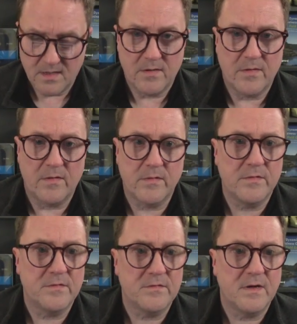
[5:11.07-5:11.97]
I'll
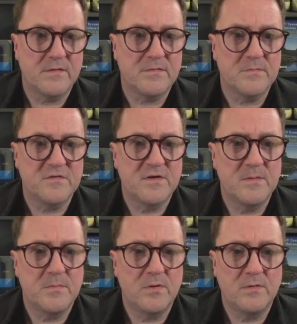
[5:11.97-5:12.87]
just get some
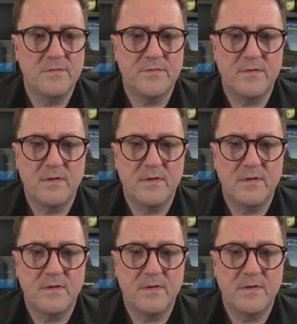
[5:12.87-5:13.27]
symbols.